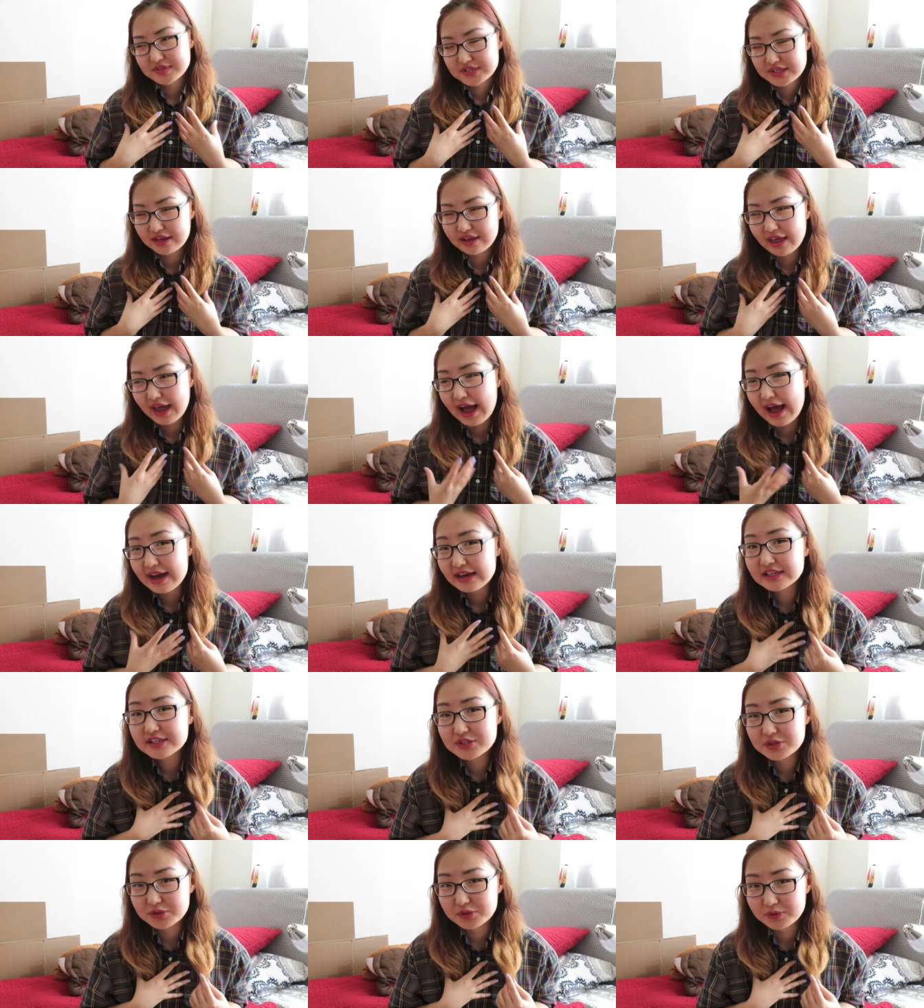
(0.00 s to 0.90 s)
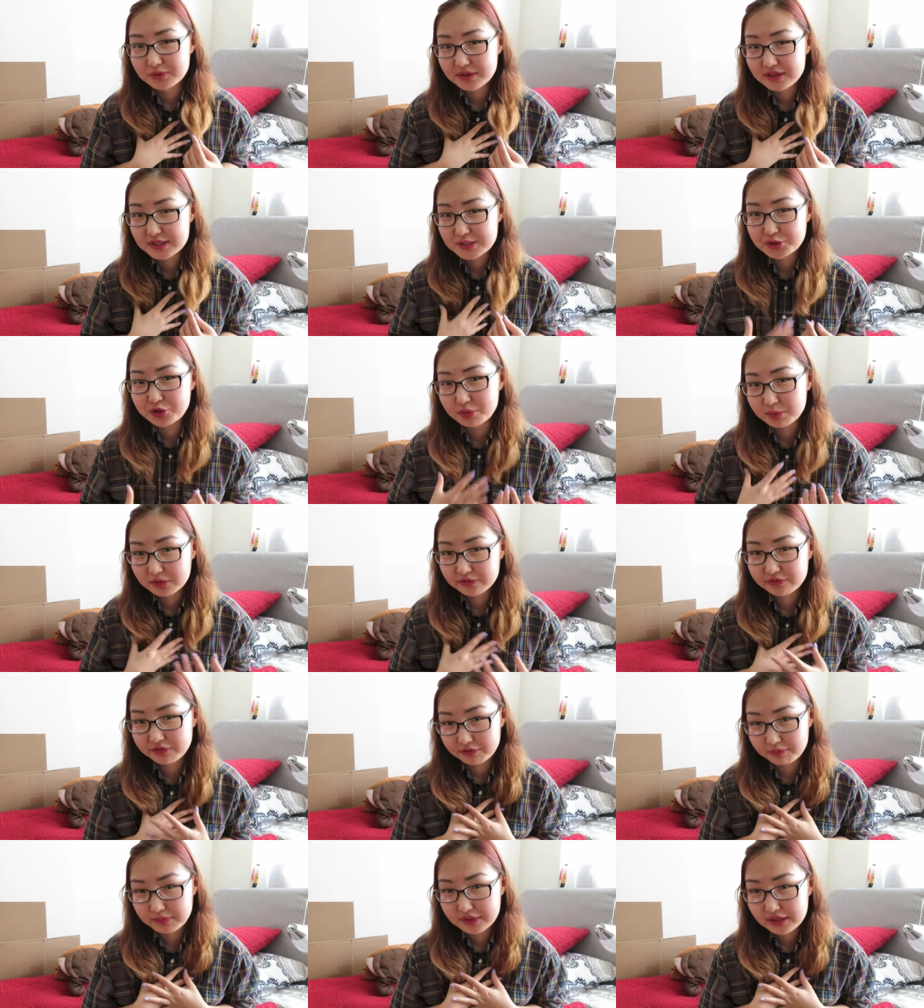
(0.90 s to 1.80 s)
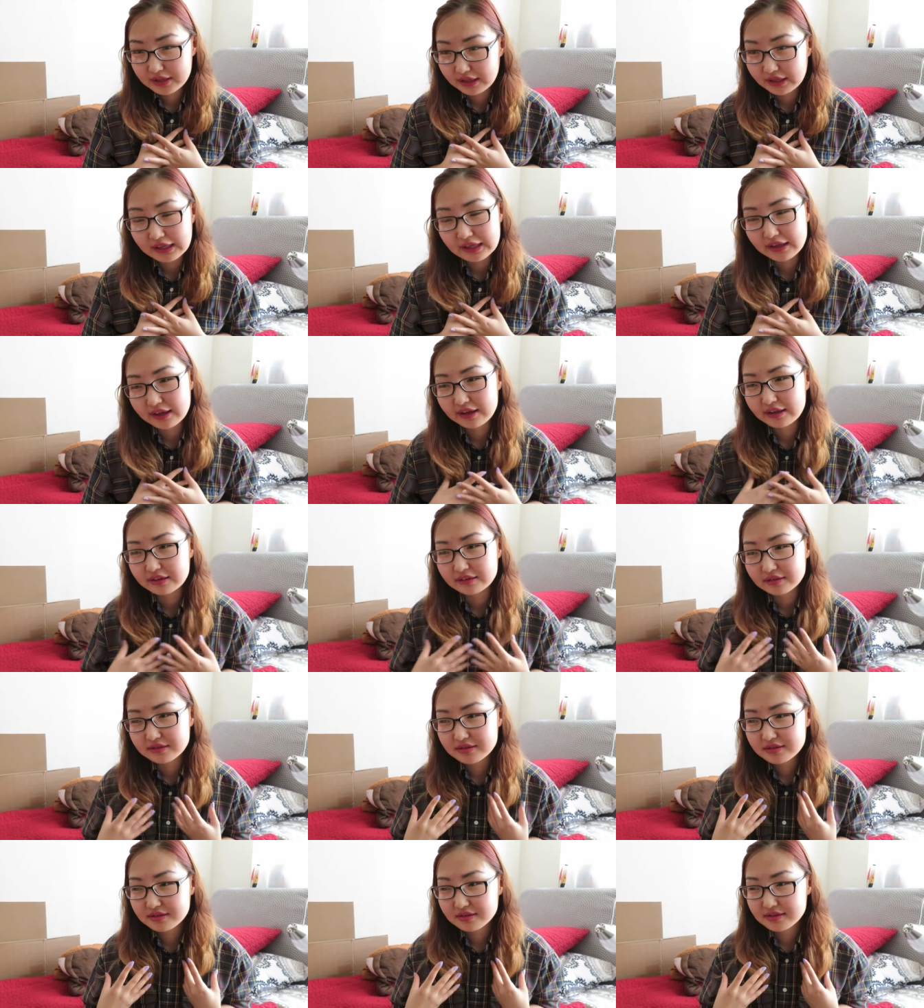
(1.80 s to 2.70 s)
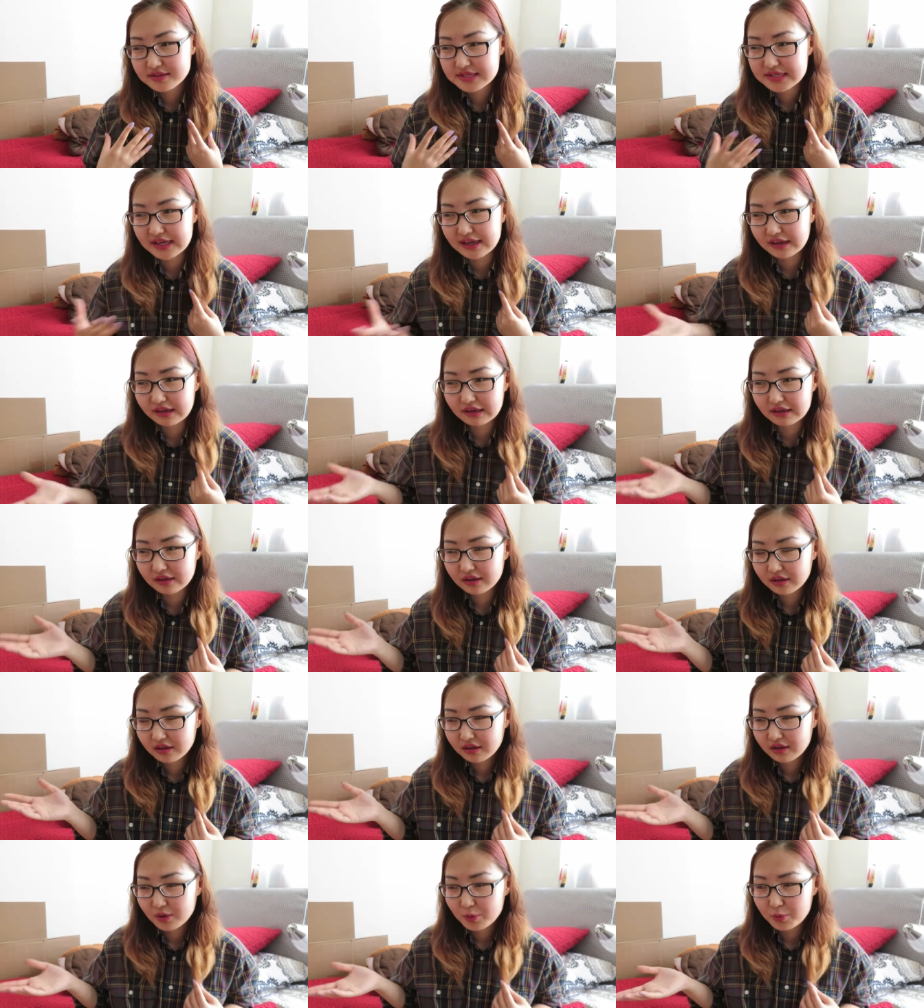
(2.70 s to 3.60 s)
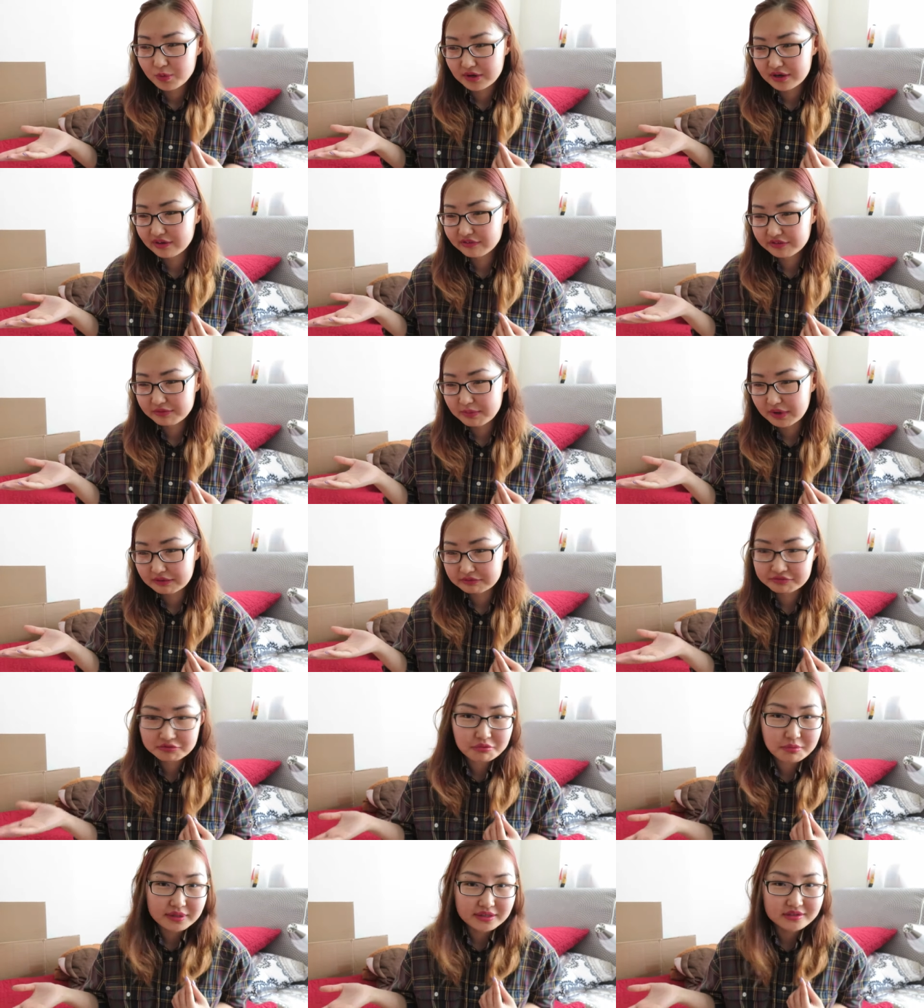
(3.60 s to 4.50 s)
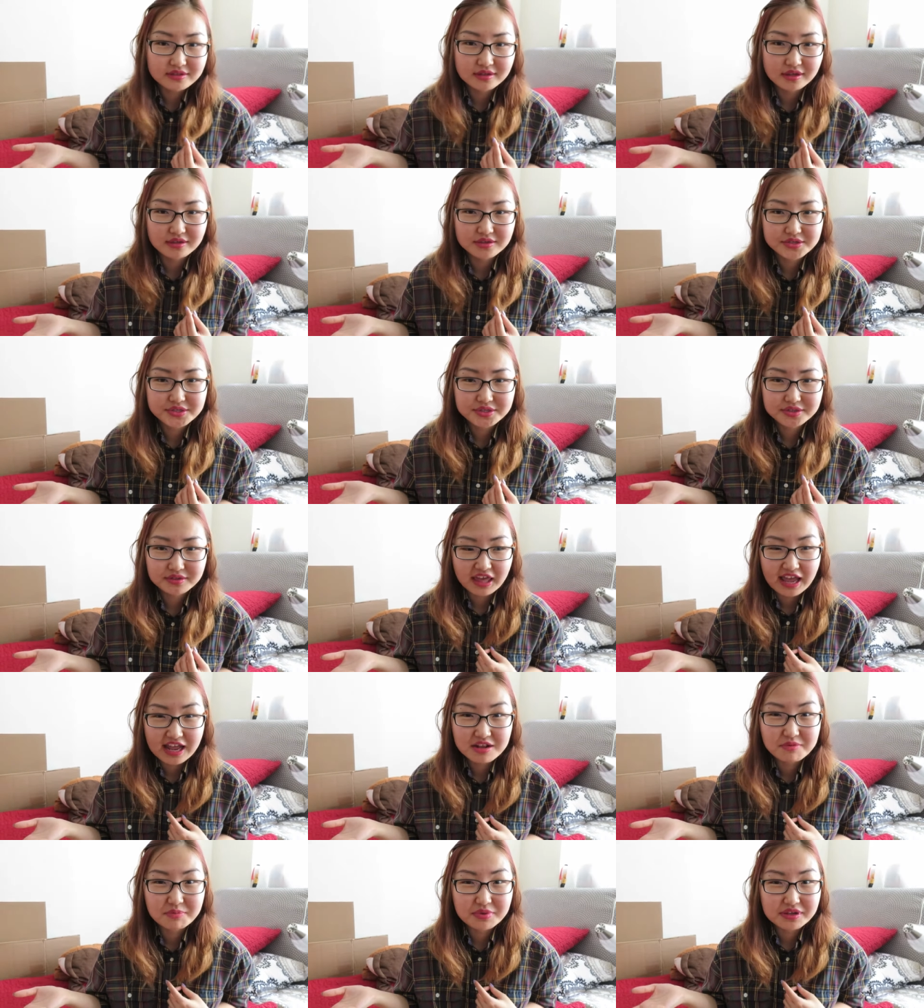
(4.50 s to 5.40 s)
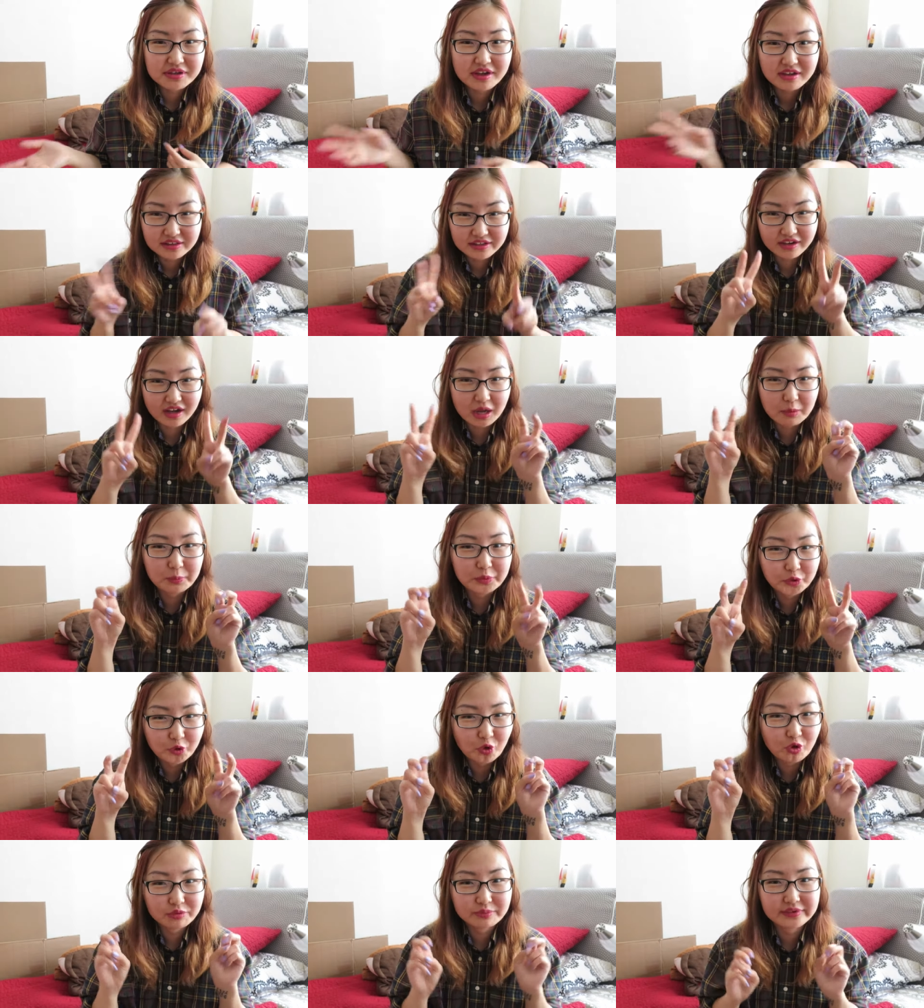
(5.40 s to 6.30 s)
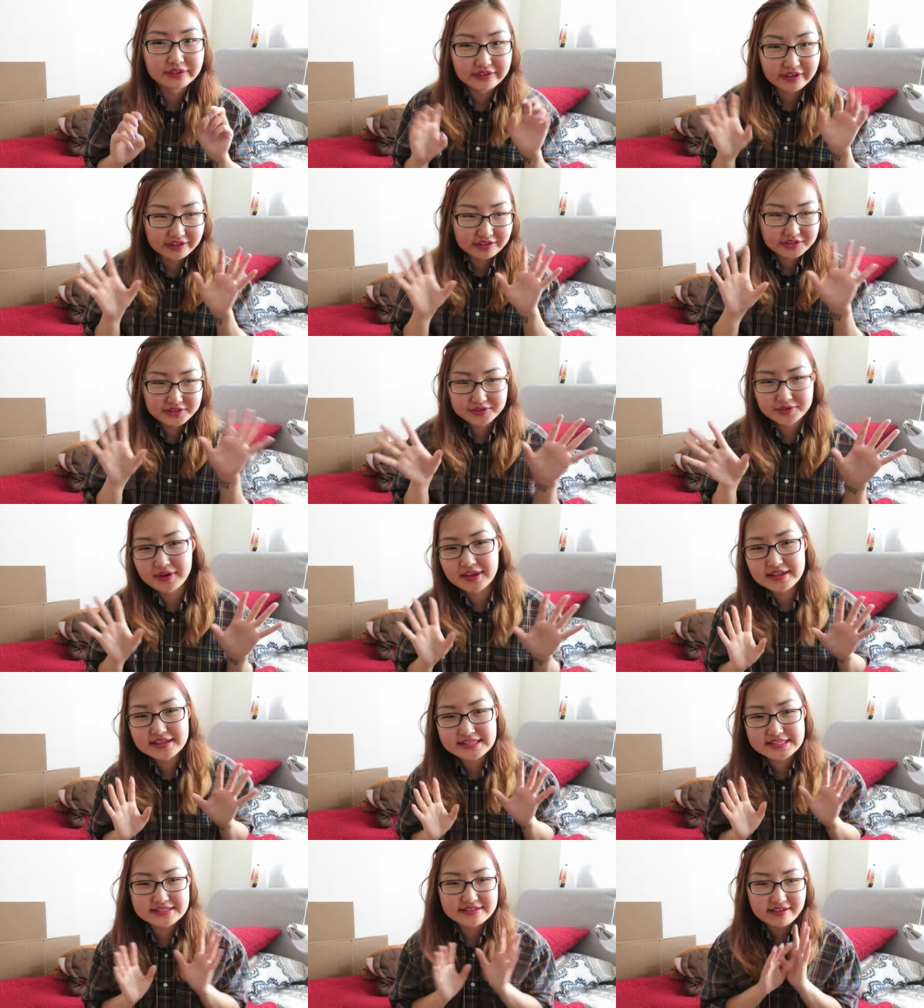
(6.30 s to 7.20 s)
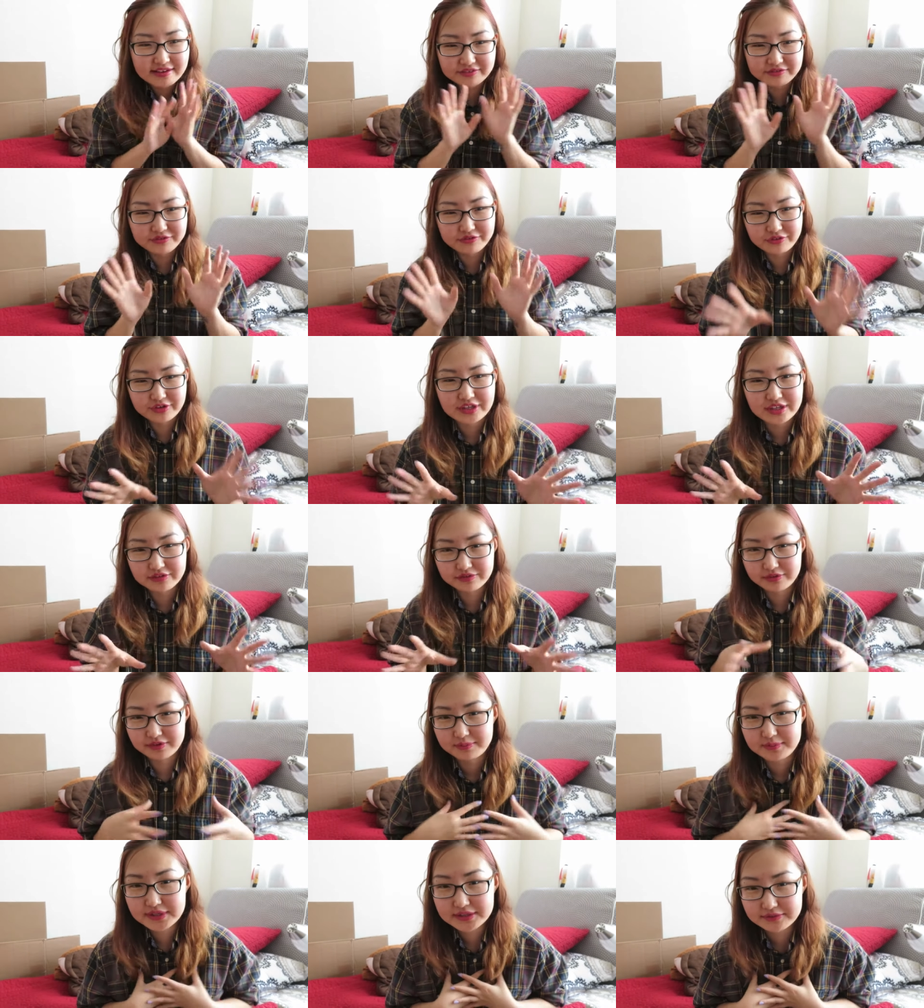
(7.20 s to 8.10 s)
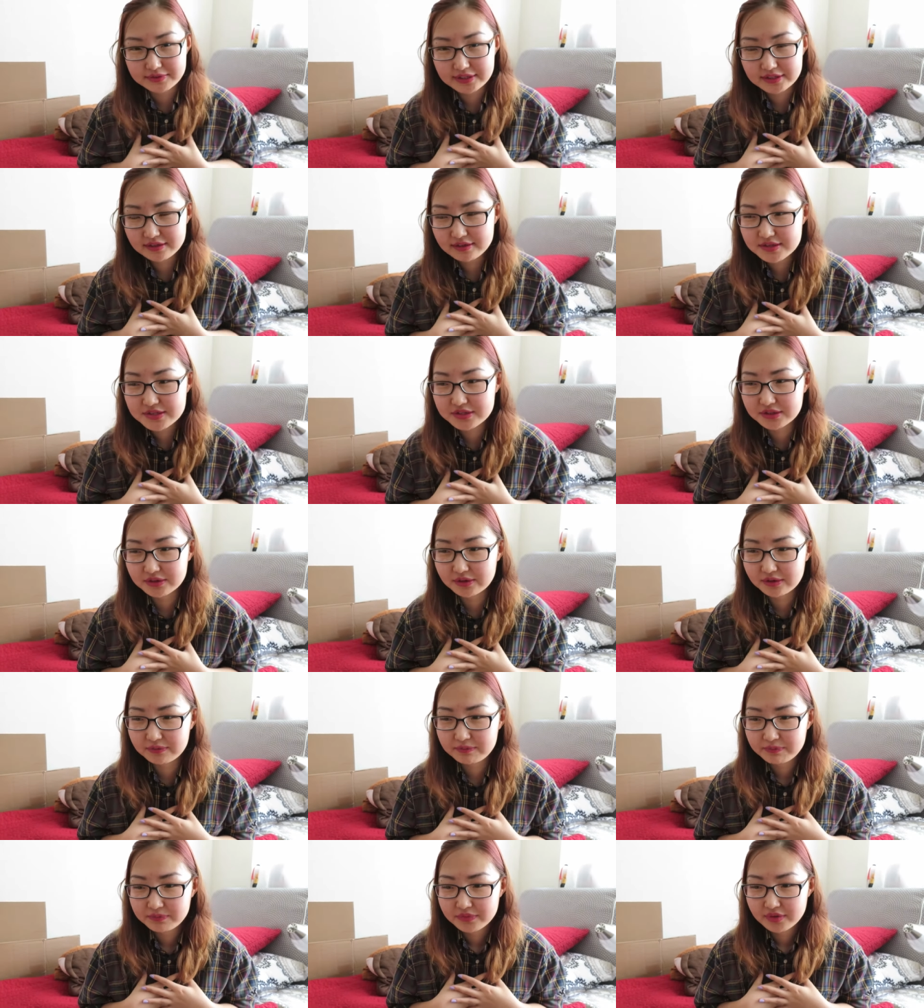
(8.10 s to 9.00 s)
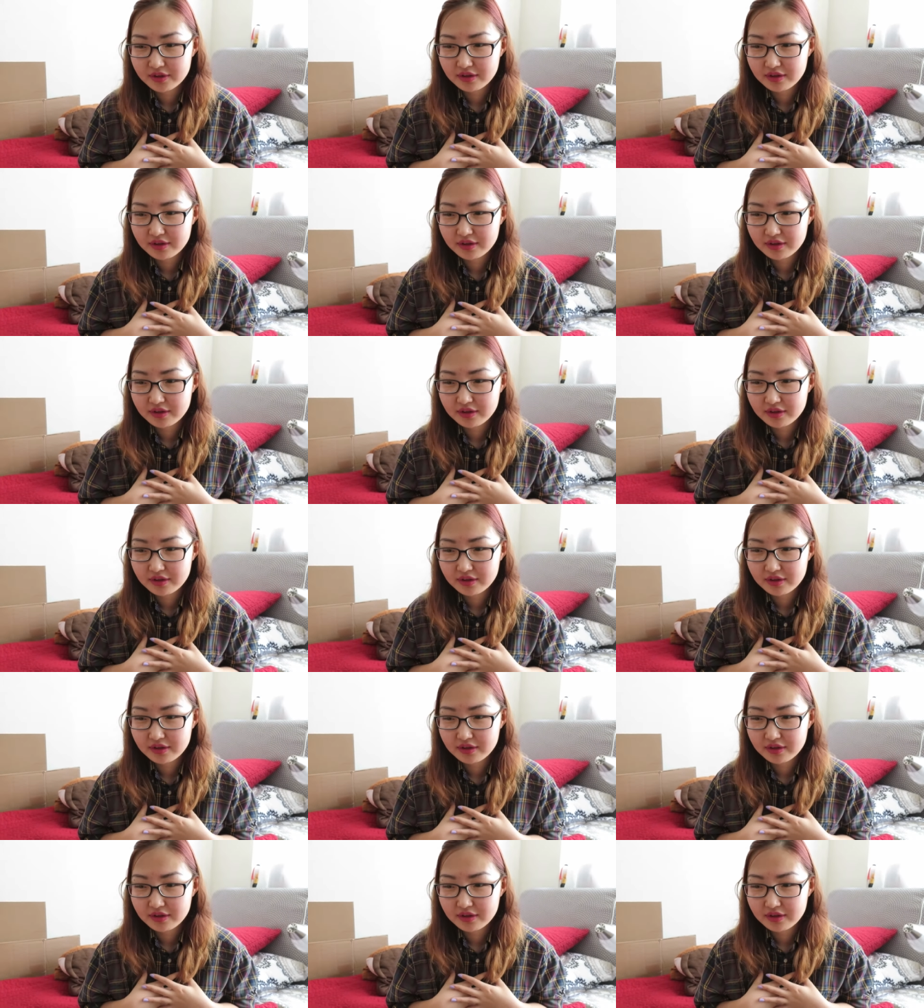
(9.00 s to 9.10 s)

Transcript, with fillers: say, I do is normal for me, and say, whatever my roommate does can be like abnormal and crazy and freaky for me, right? So